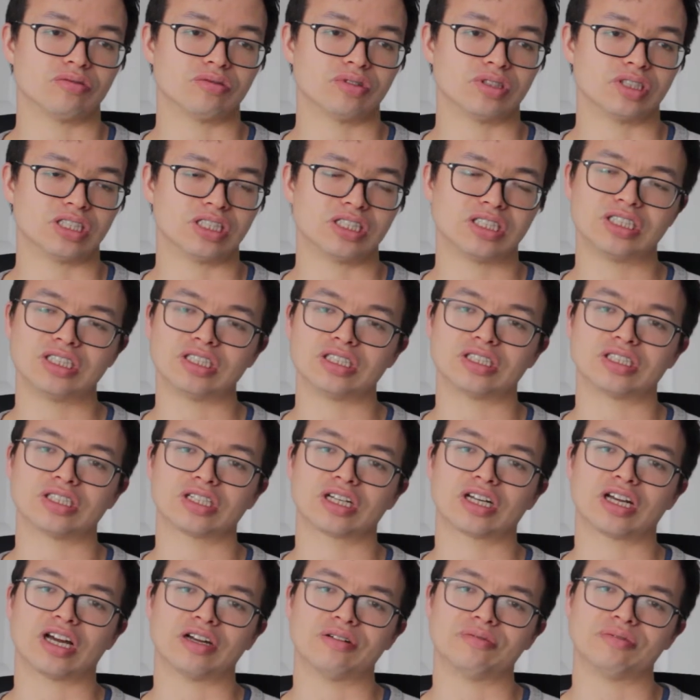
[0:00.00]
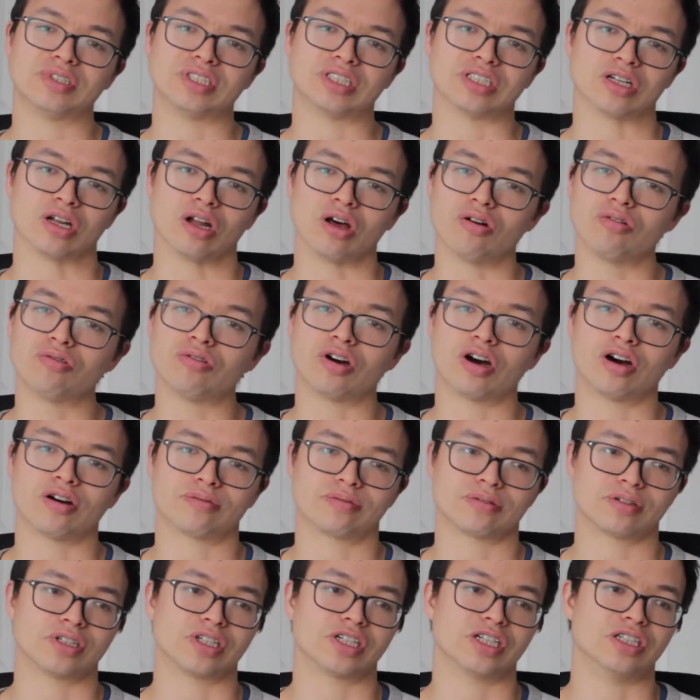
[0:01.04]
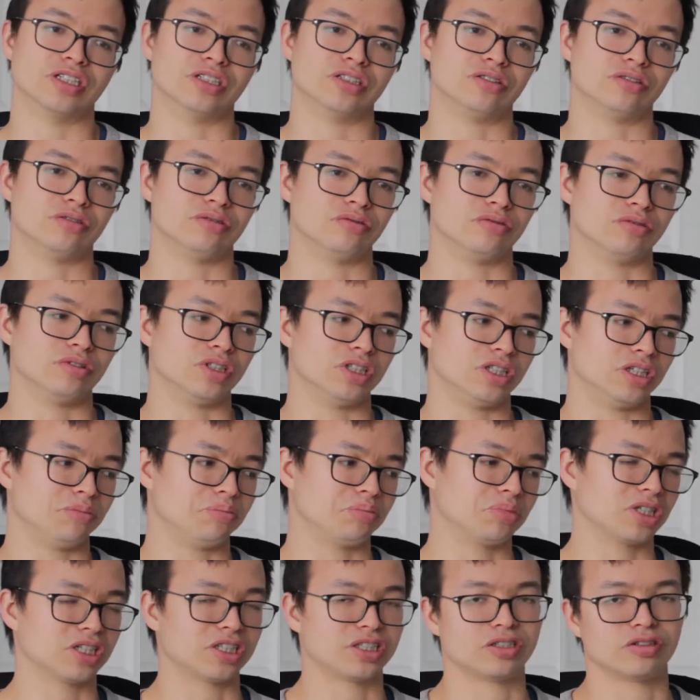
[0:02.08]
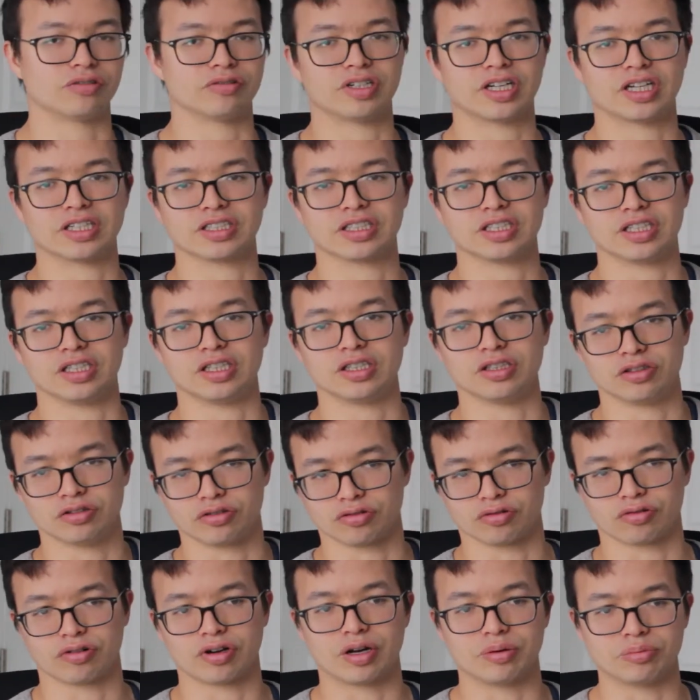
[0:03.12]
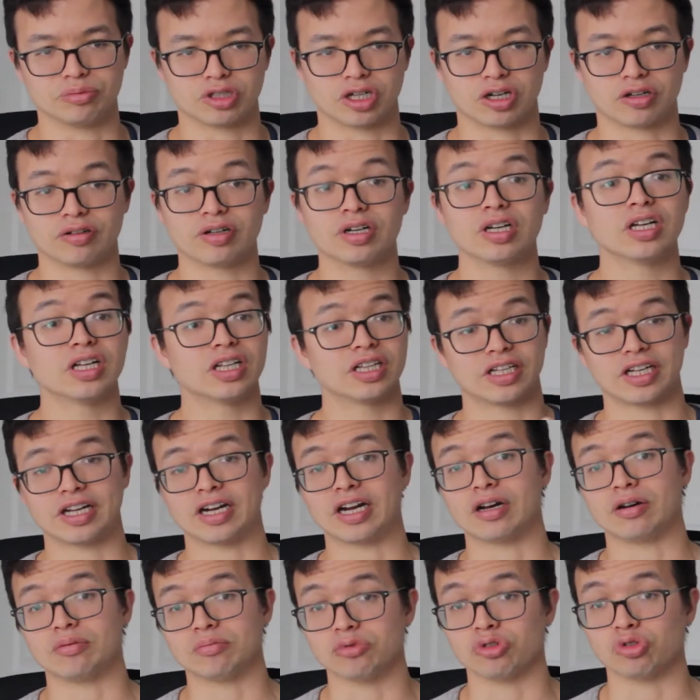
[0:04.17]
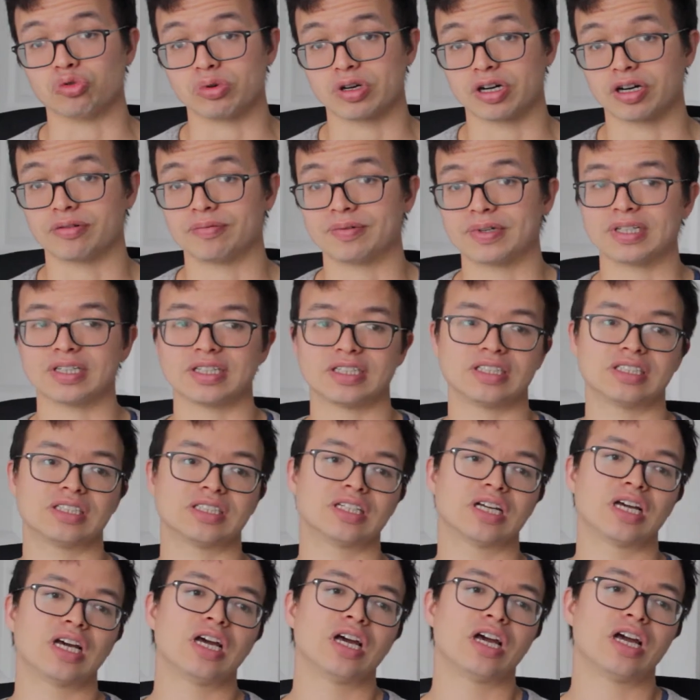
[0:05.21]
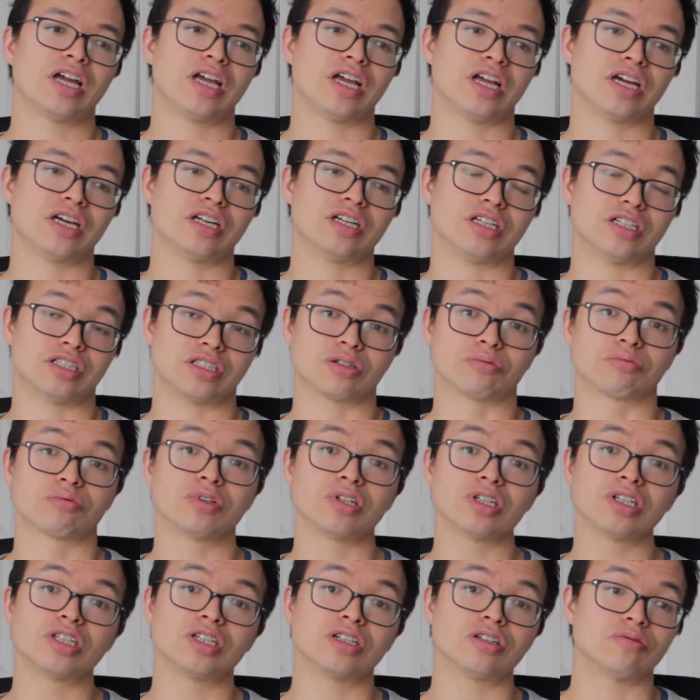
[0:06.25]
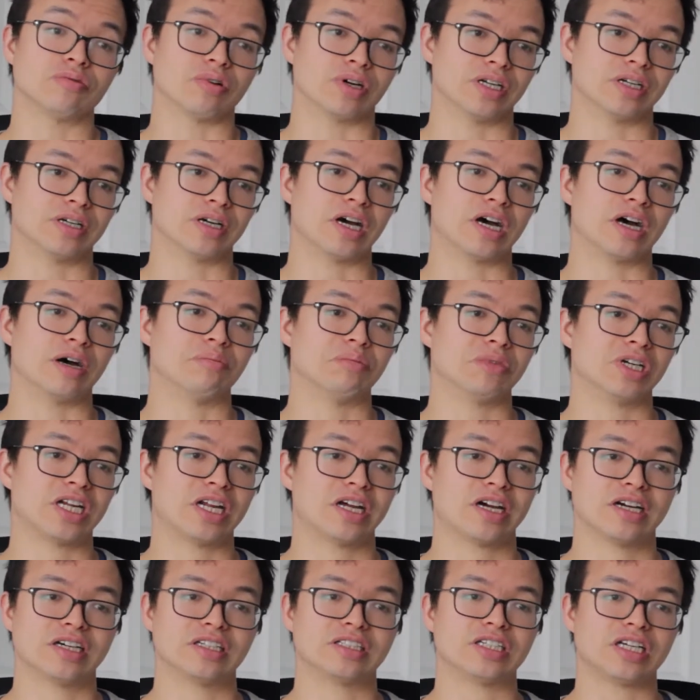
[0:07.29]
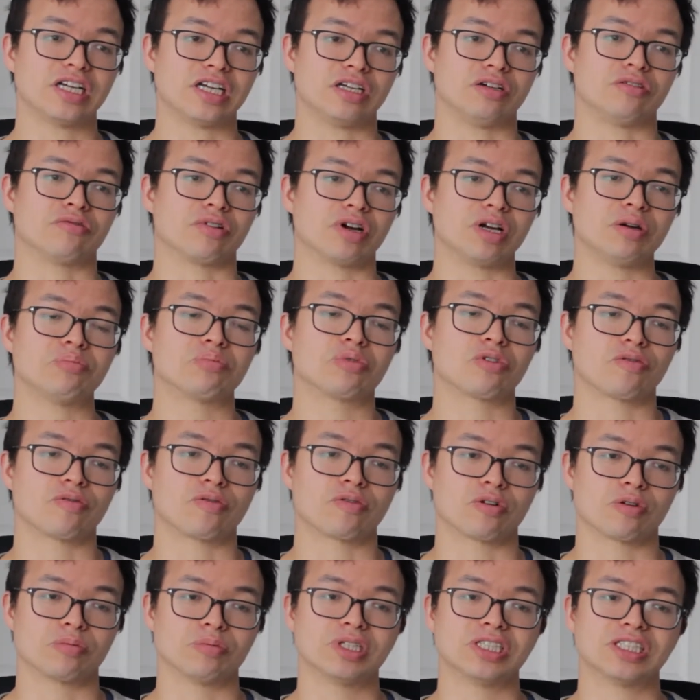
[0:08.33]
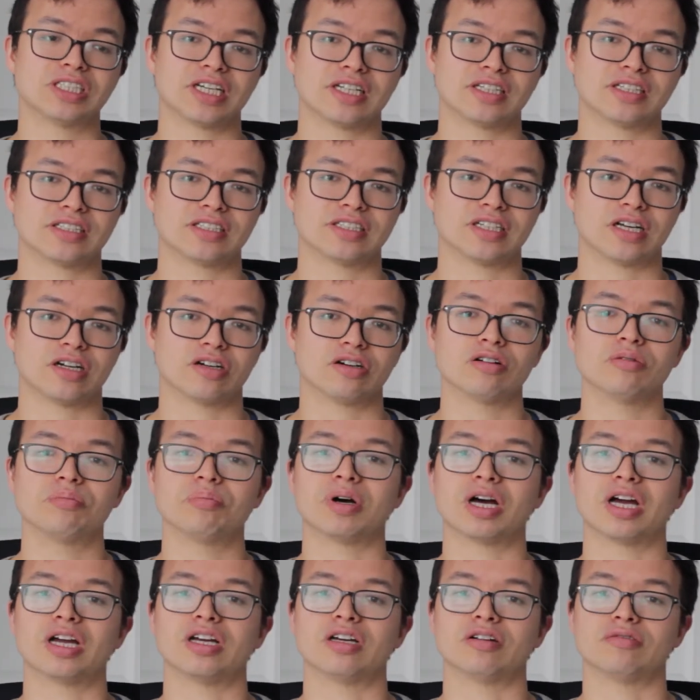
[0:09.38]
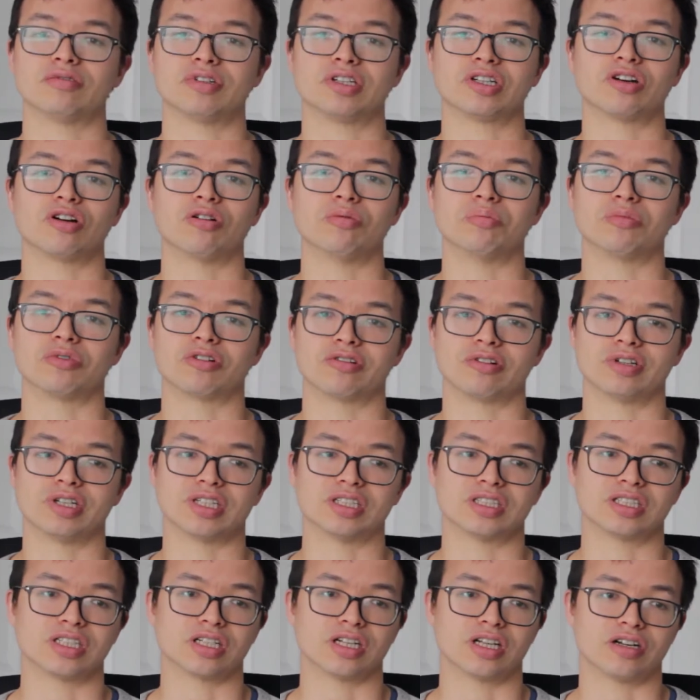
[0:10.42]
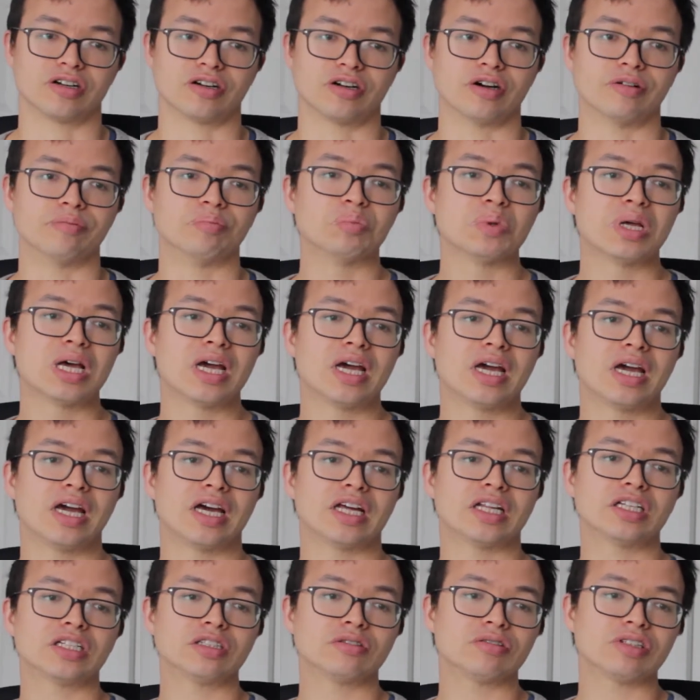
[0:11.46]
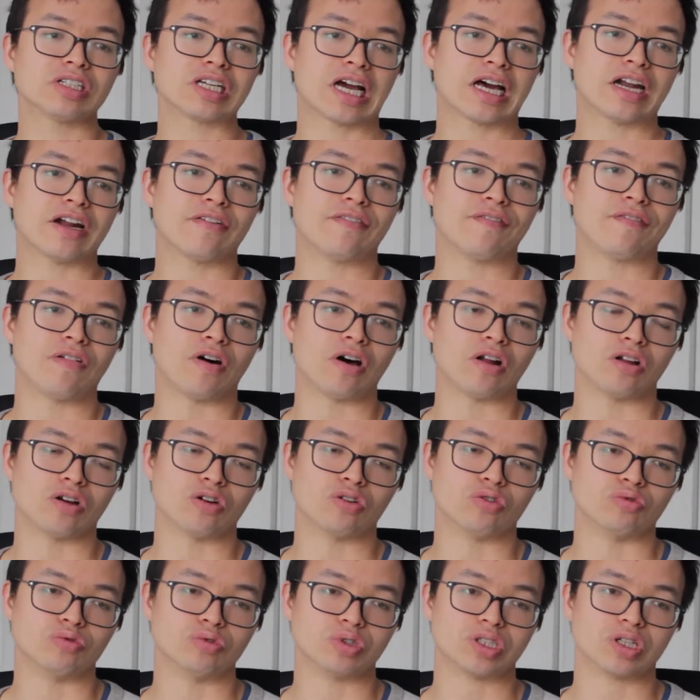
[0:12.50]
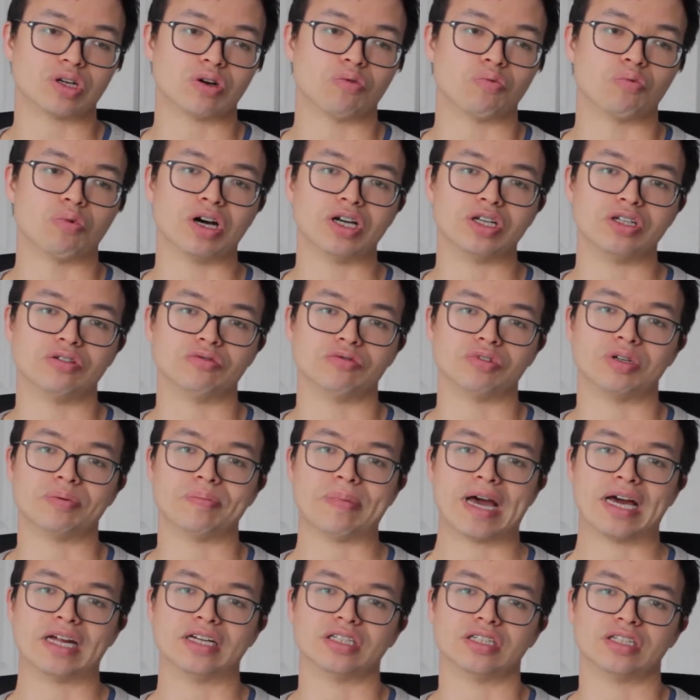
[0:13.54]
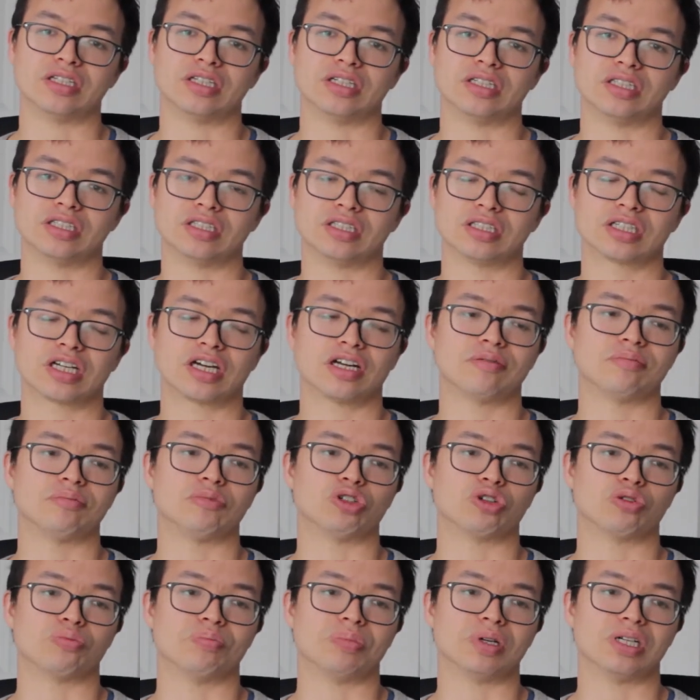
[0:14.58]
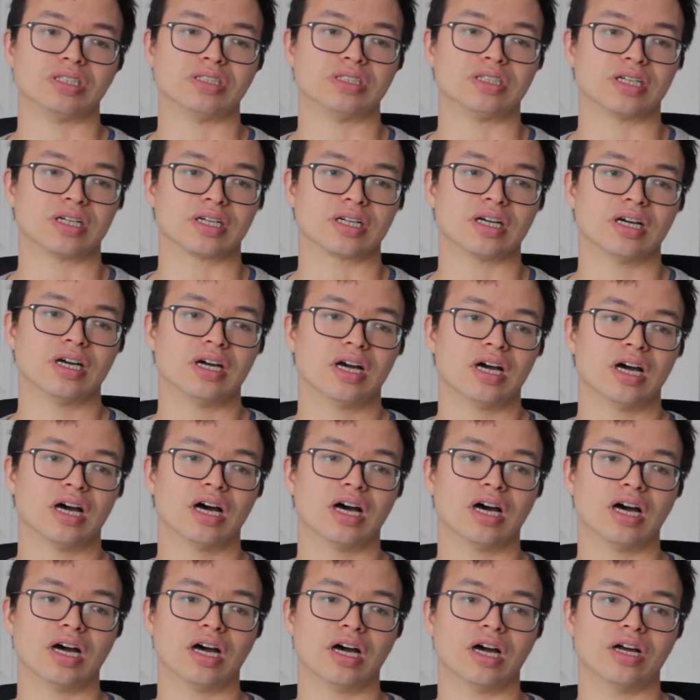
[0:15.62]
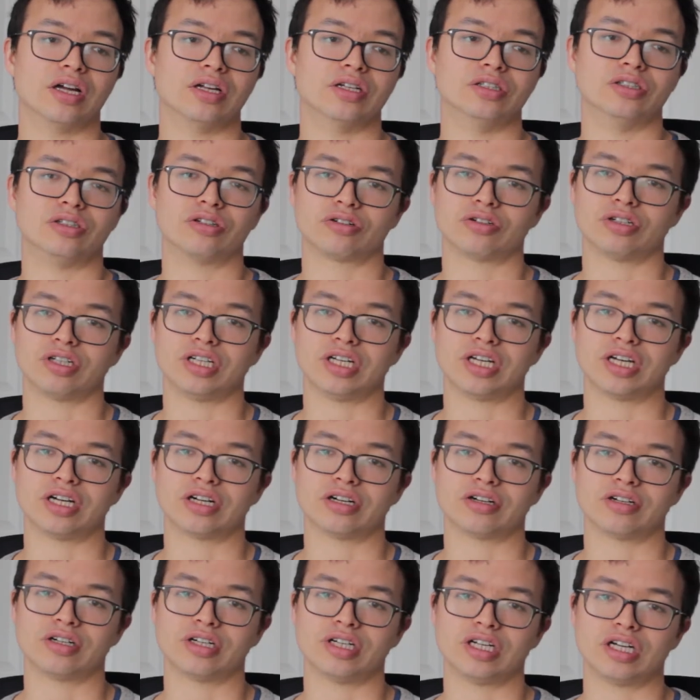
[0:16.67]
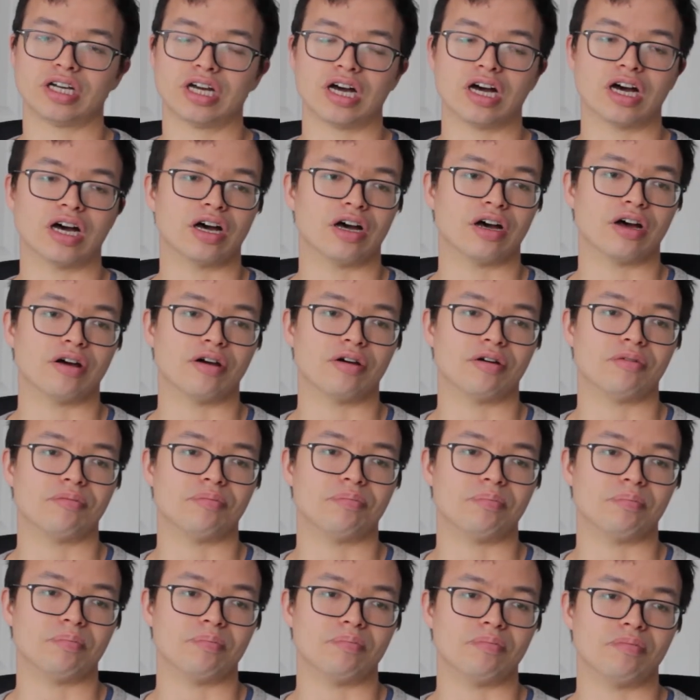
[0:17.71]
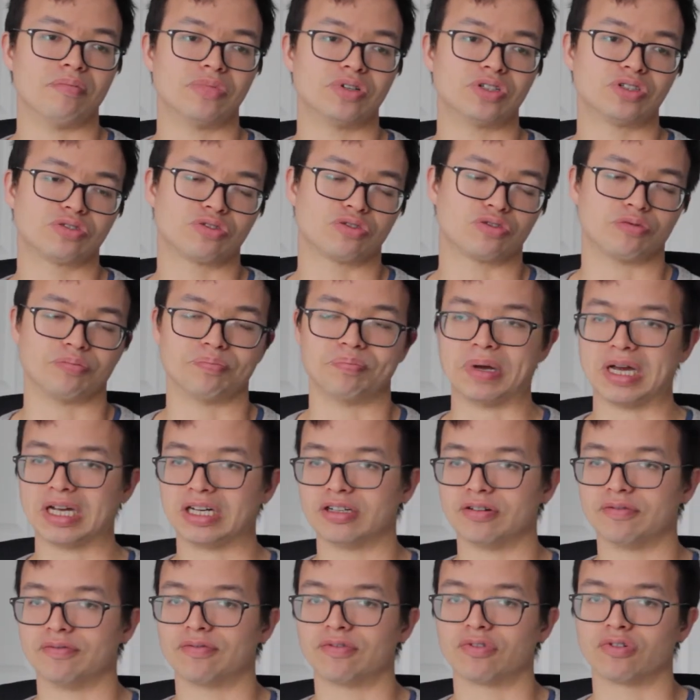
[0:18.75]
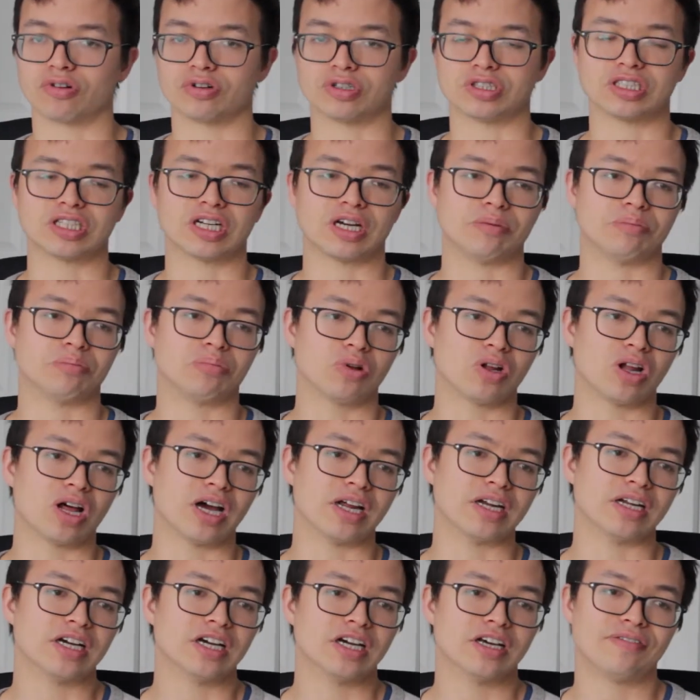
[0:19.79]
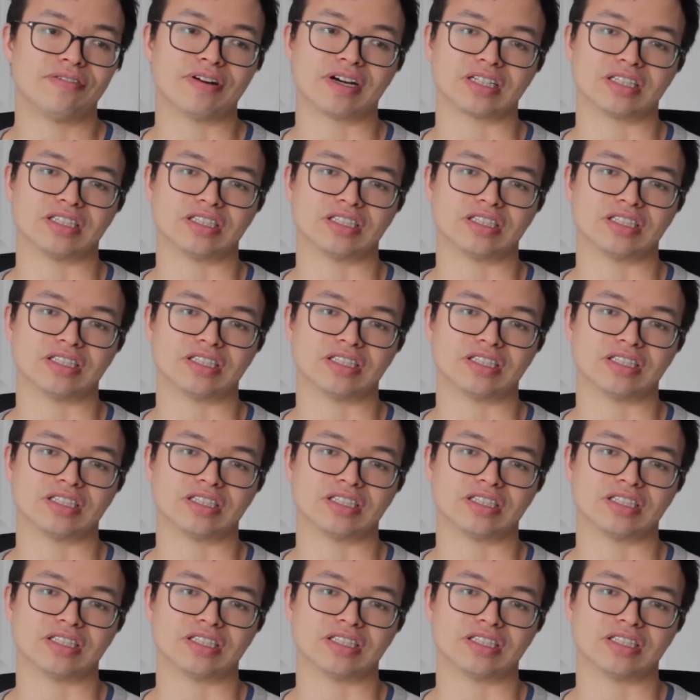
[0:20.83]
this is kind of his lone offering into the Poliziotteschi Eurocrime genre, that I am aware of at least. And it's a really good one. It has a great performance at the center by Enrico Maria Salerno. And this one kind of follows what you would imagine is kind of your basic Dirty Harry sort of Magnum Force type plot. In fact,